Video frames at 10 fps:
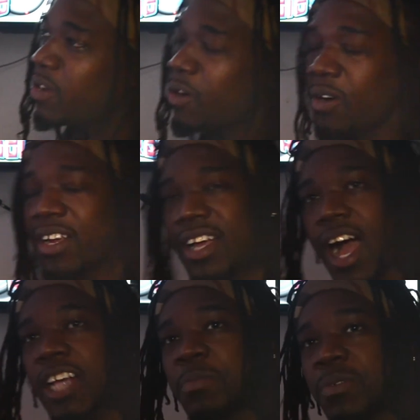know, on the
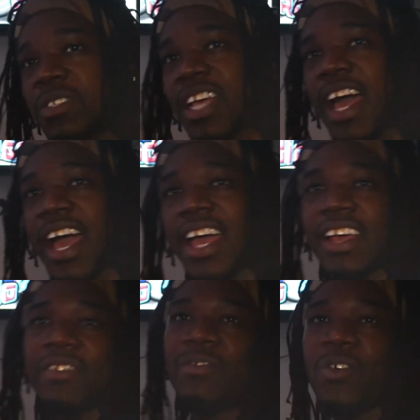gospel side
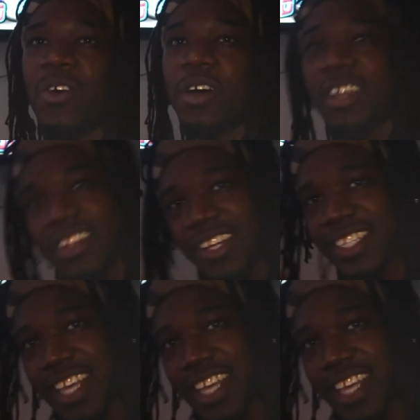for You know what I'm